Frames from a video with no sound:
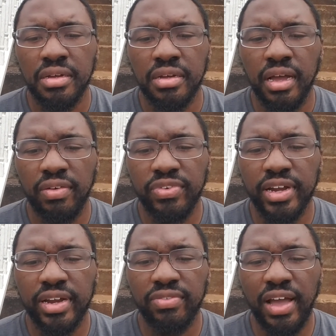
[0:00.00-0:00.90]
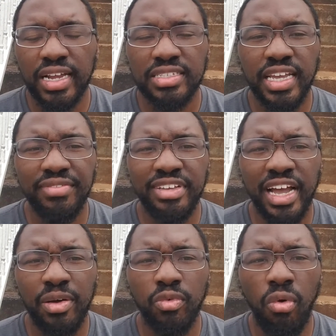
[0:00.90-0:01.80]
I figure if I could save
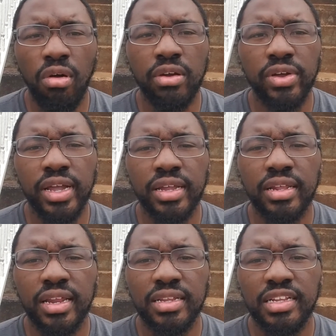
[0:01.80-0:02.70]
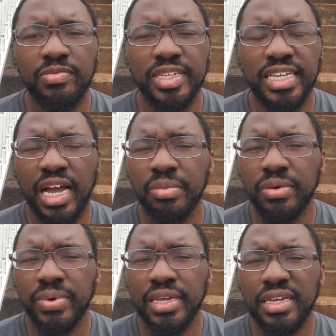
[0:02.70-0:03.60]
time watering, and then it'll leave me time to
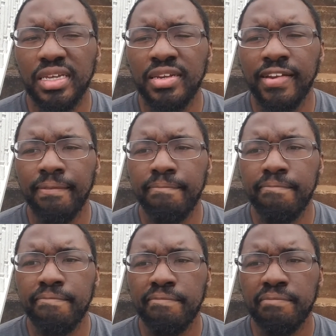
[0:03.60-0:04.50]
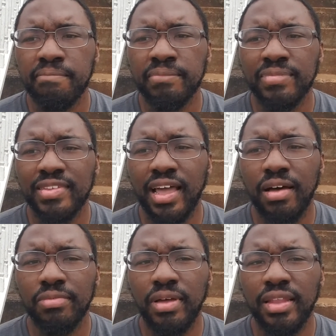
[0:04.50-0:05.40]
weed, and see how
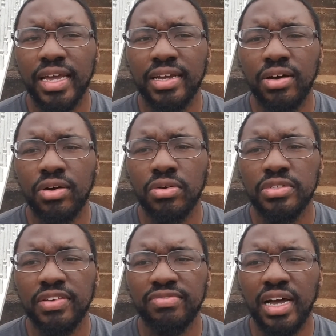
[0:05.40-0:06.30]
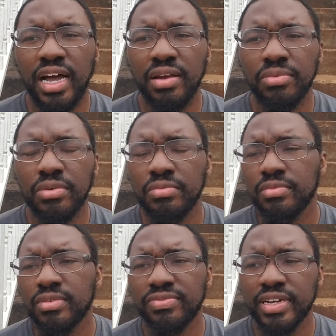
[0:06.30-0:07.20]
that goes. If not, we'll
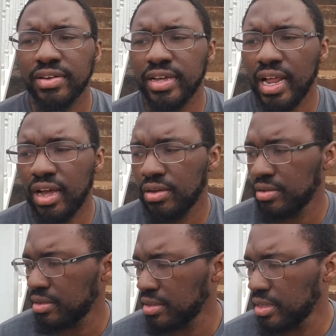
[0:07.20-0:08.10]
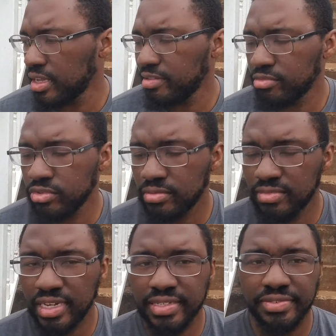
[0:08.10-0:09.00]
figure it out, move some
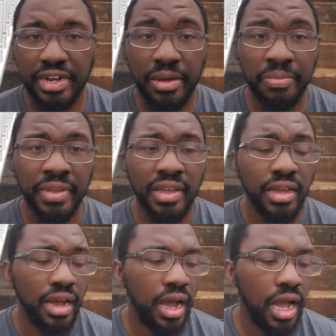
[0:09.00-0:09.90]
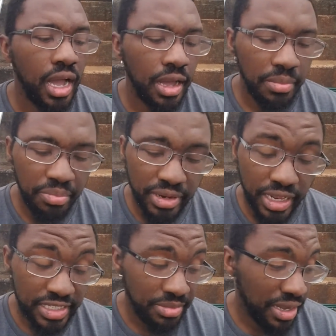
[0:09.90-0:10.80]
things around. But that's
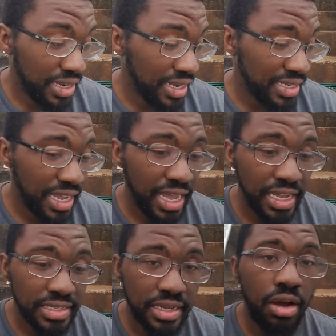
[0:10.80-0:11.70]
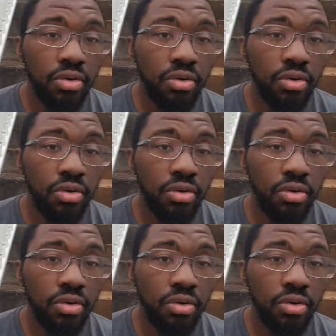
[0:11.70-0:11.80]
about it, guys. Oh,